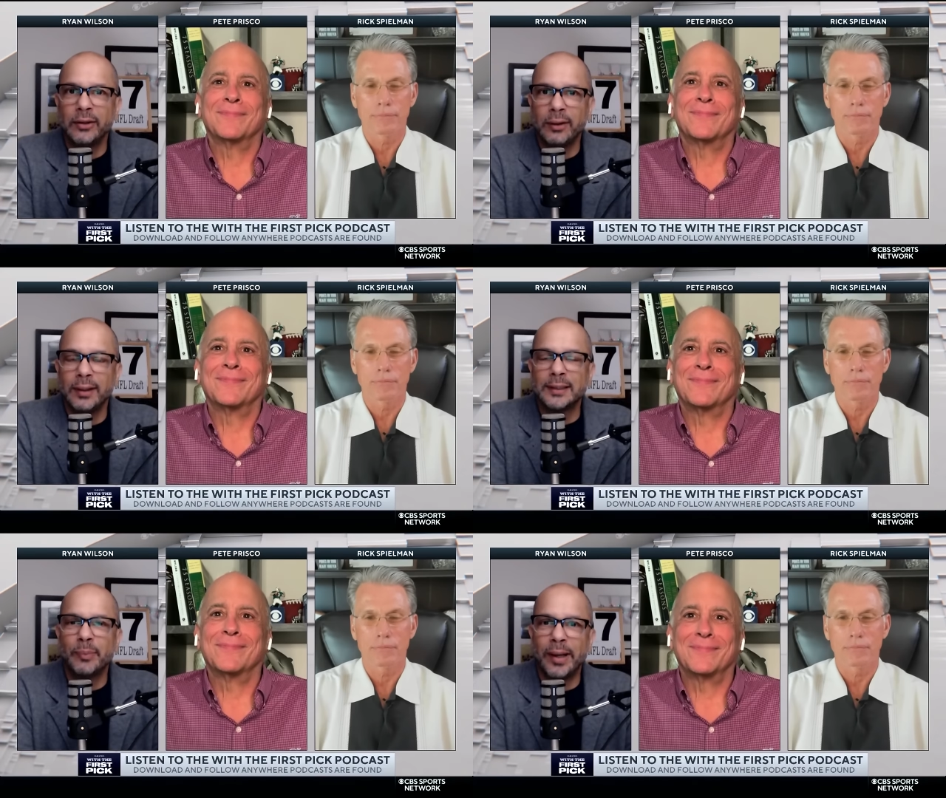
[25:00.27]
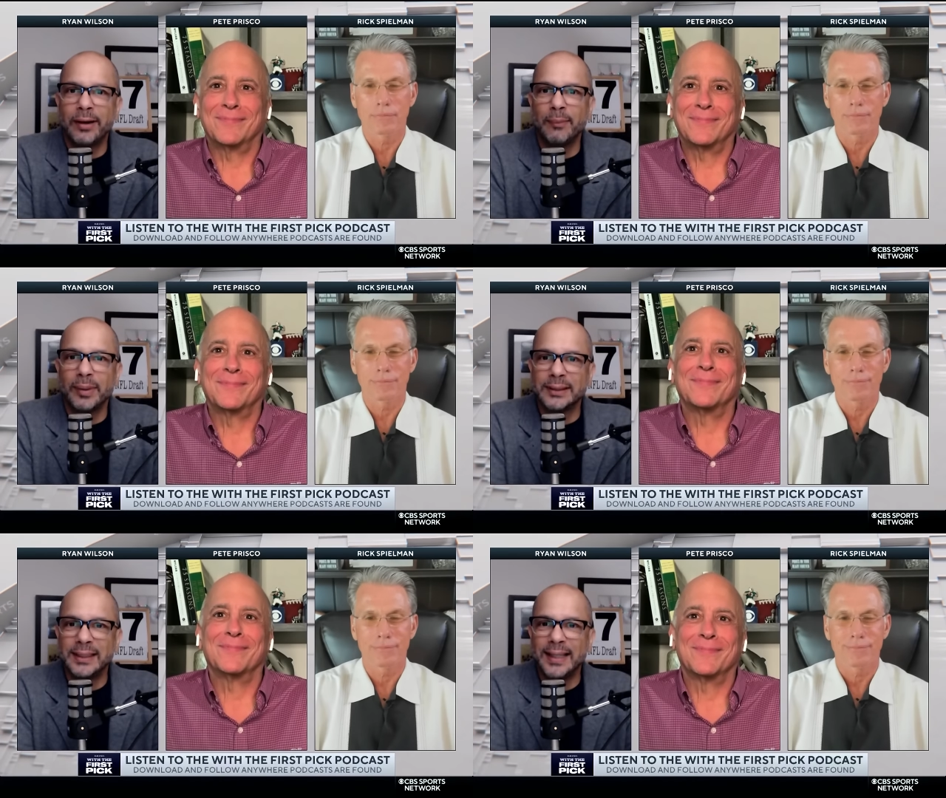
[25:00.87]
Speaker 1: your list better
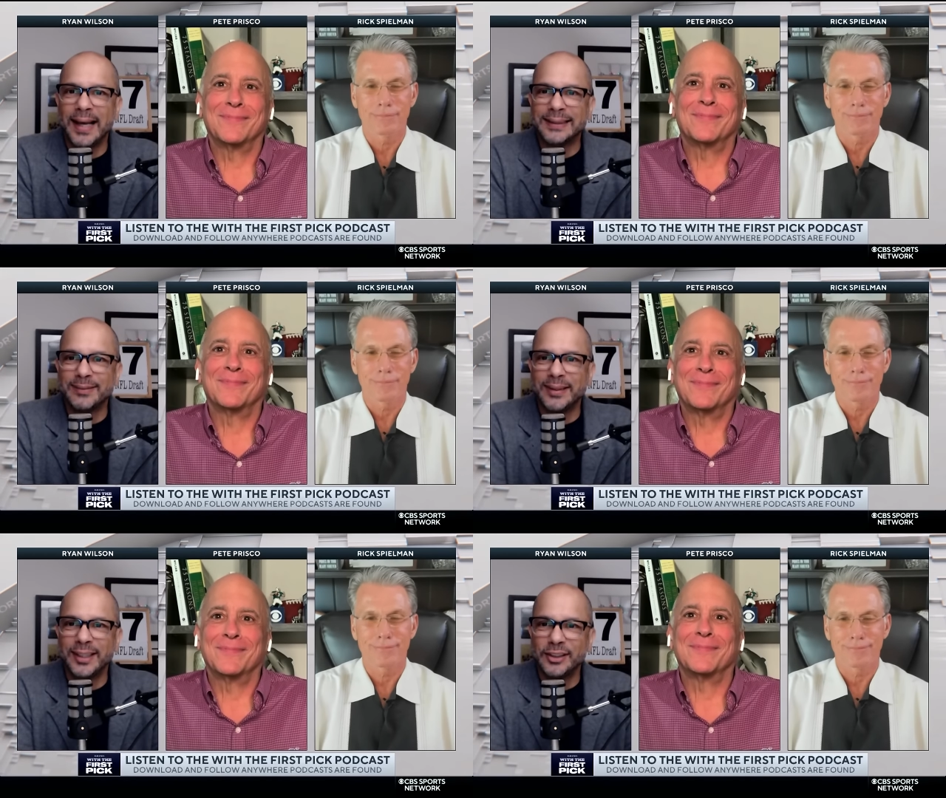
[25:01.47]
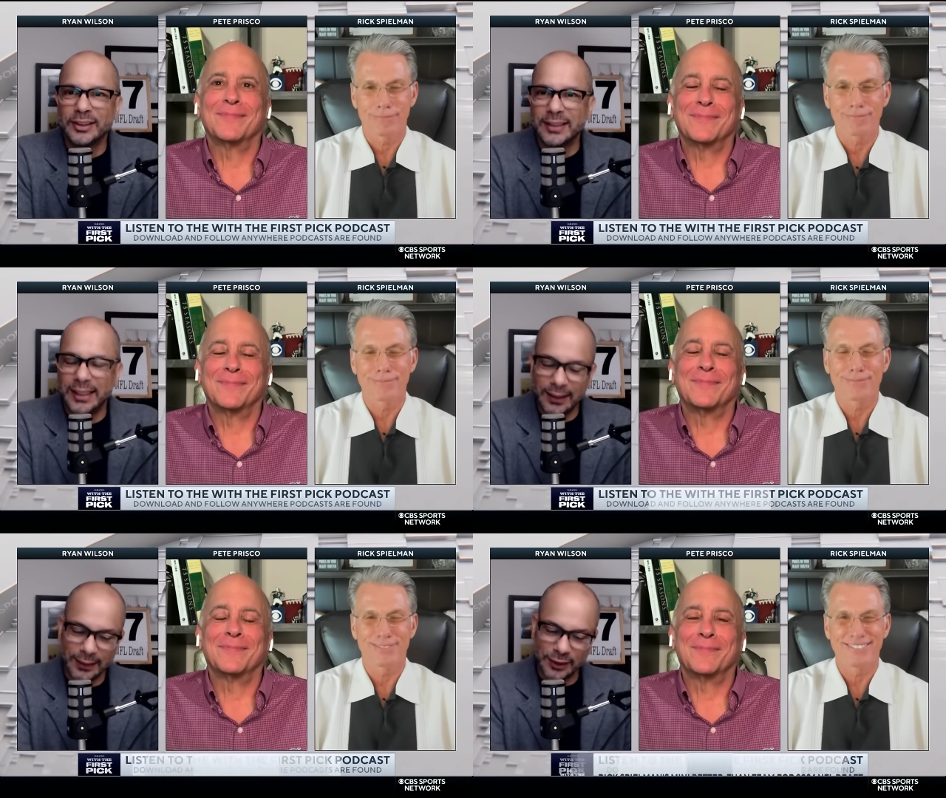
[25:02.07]
because he has some additions that
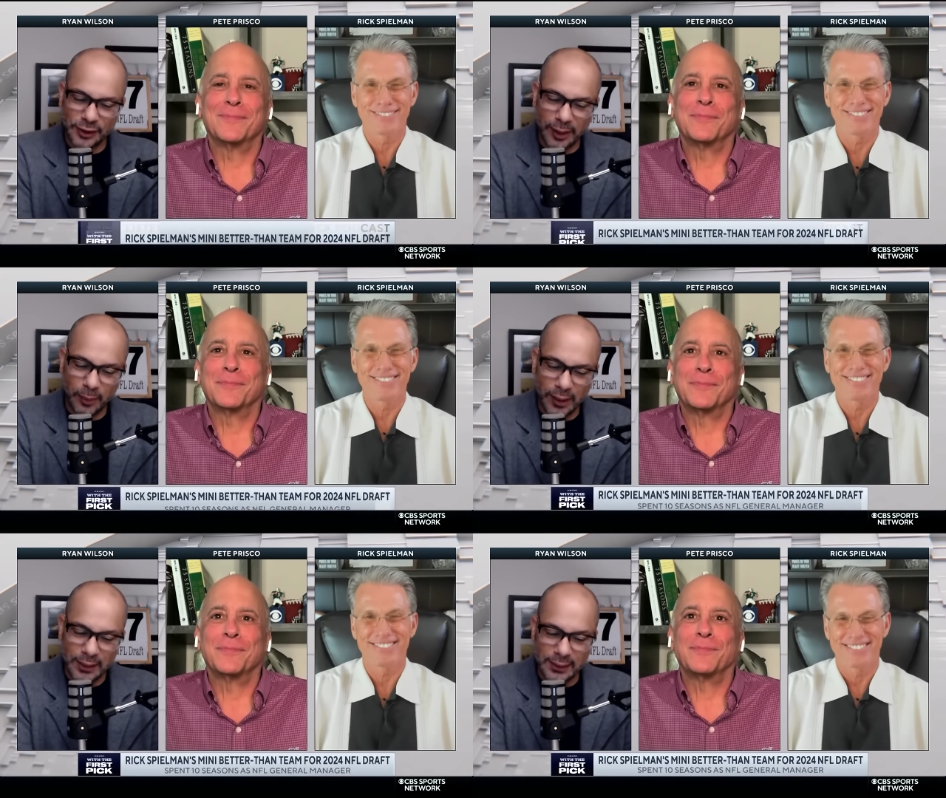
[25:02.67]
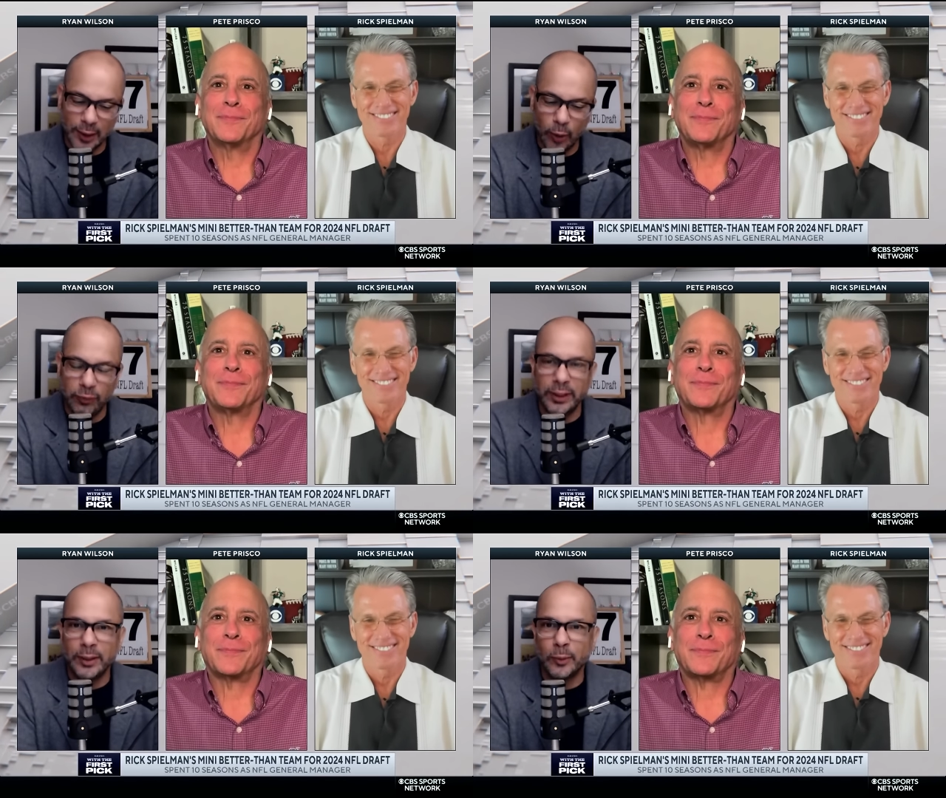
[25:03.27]
he'd like to share with us, and
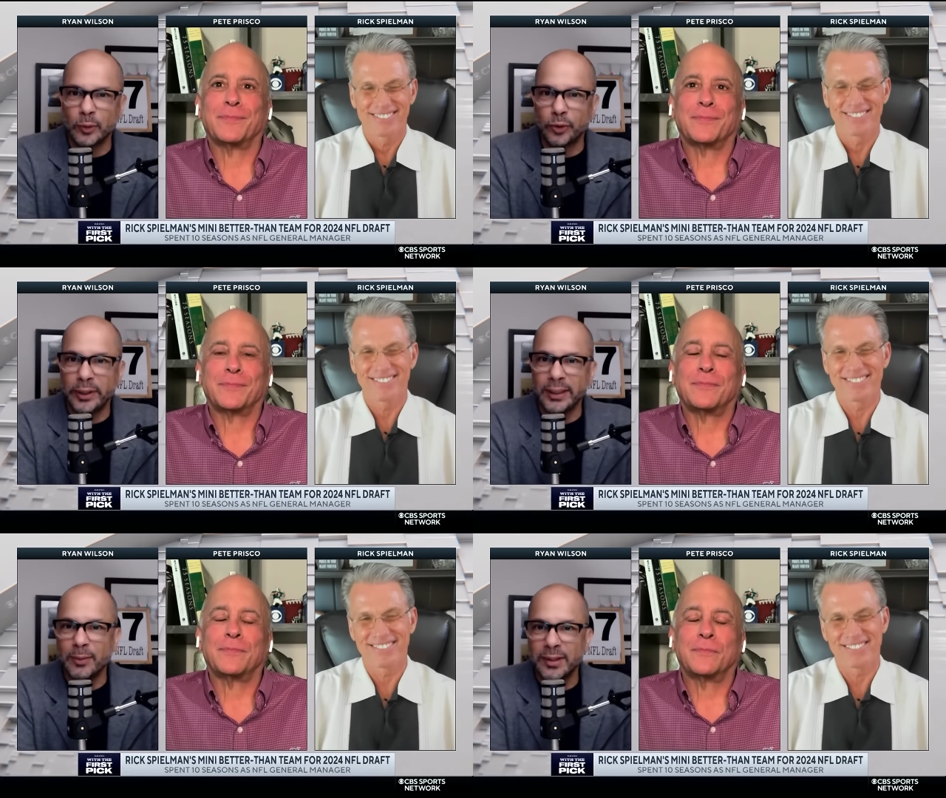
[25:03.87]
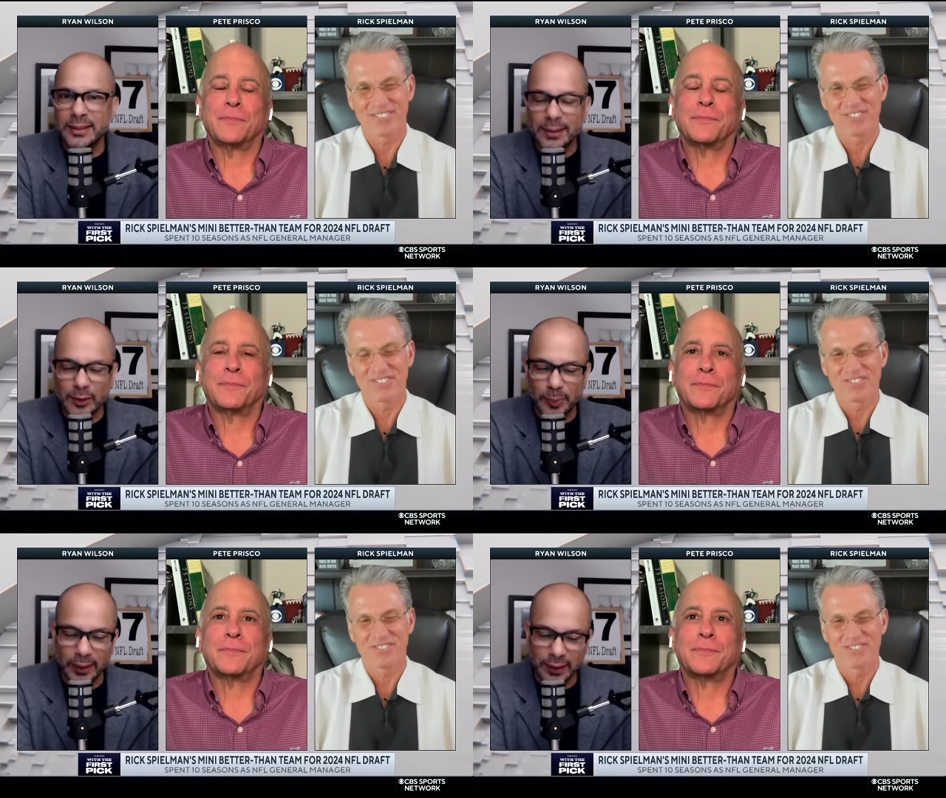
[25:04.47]
hopefully you will treat him with the same
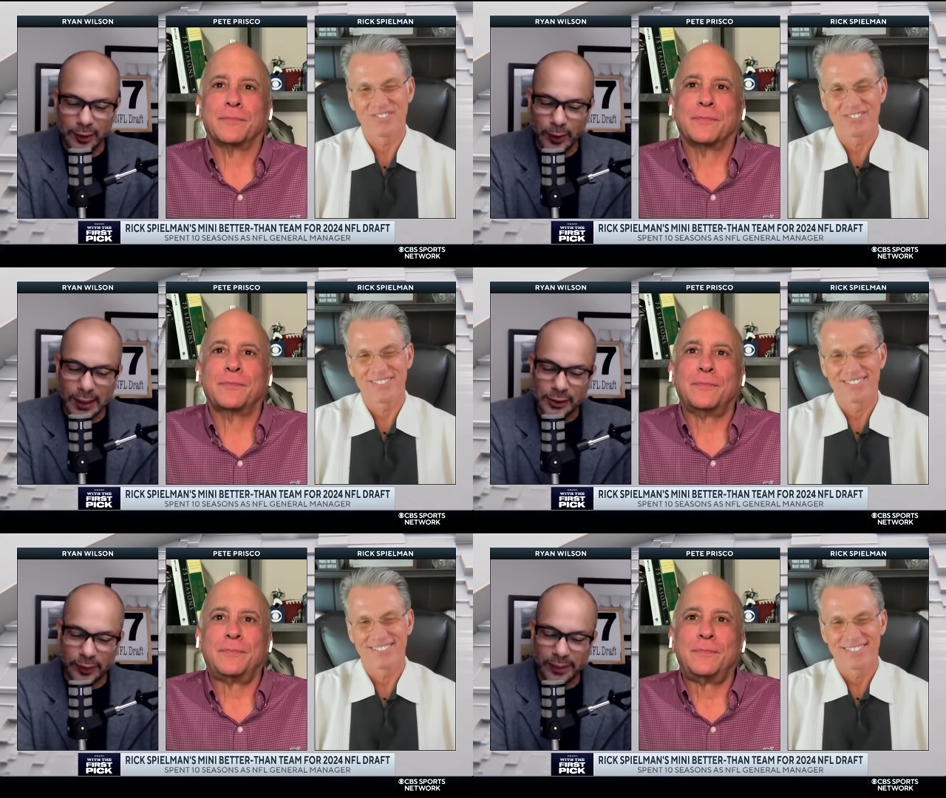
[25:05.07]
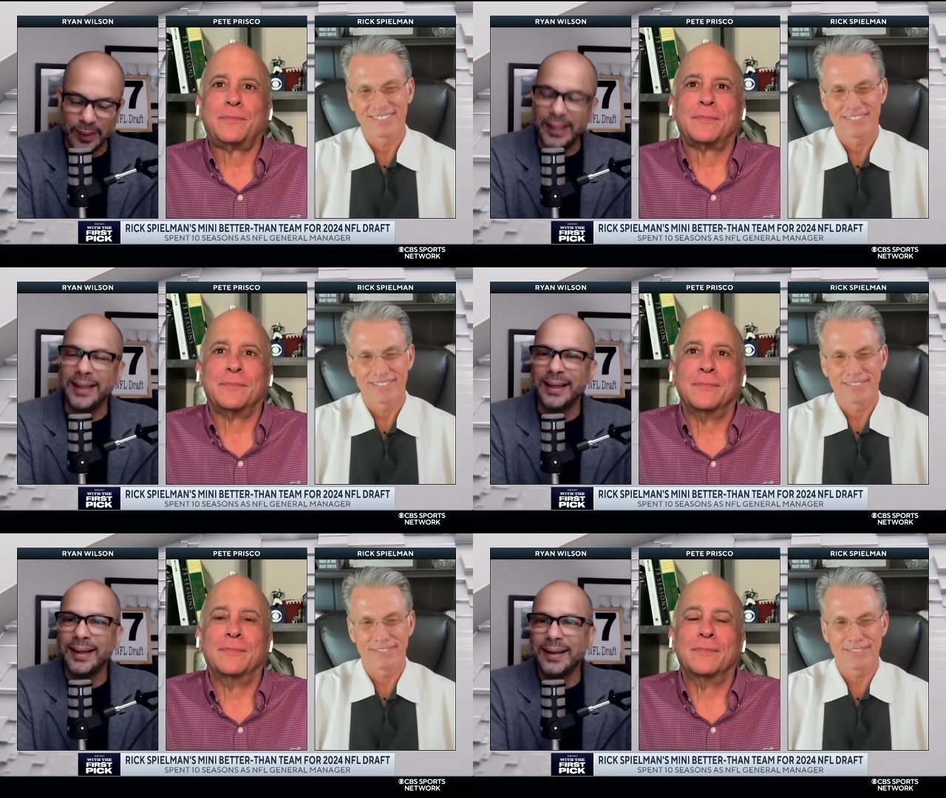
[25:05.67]
respect that you guys treat
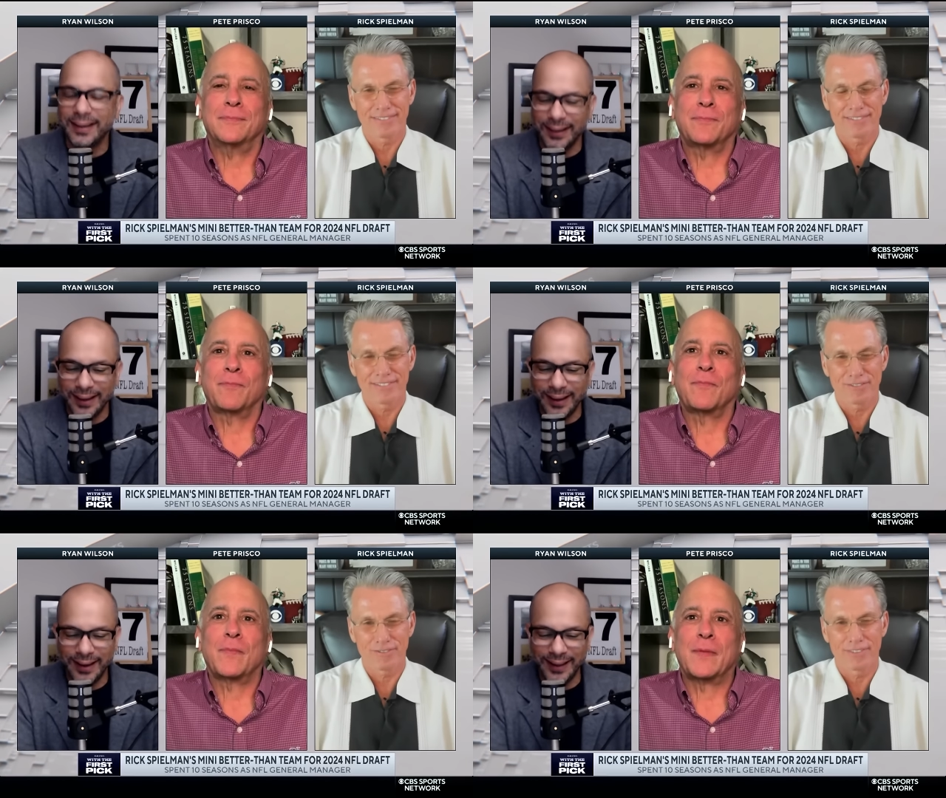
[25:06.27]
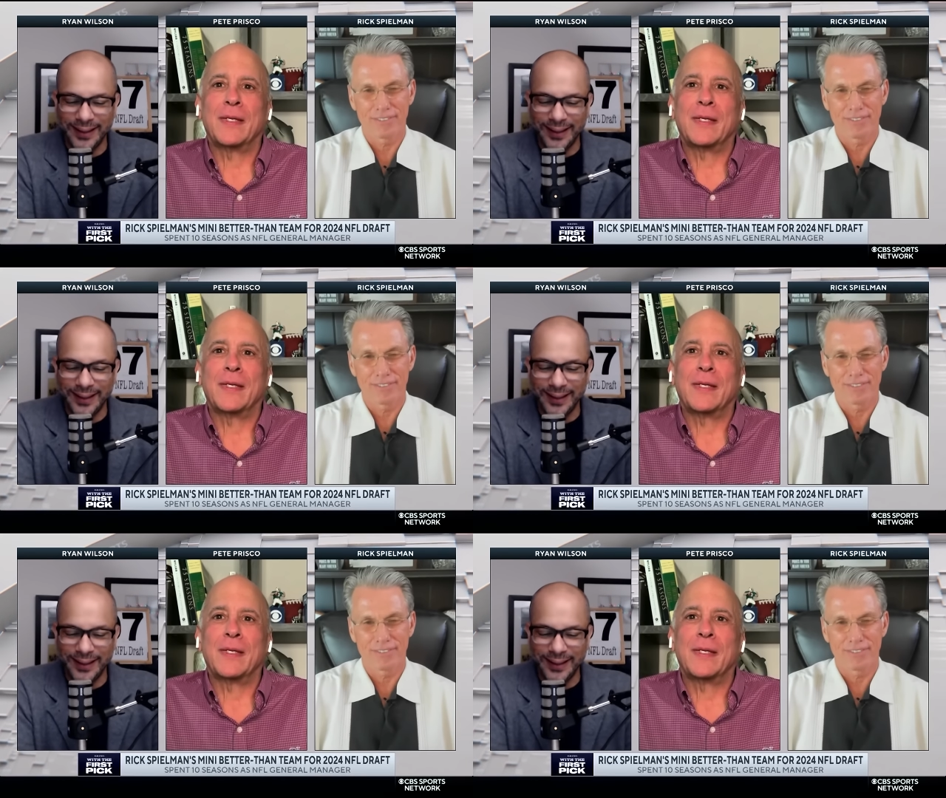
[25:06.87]
me. Uh,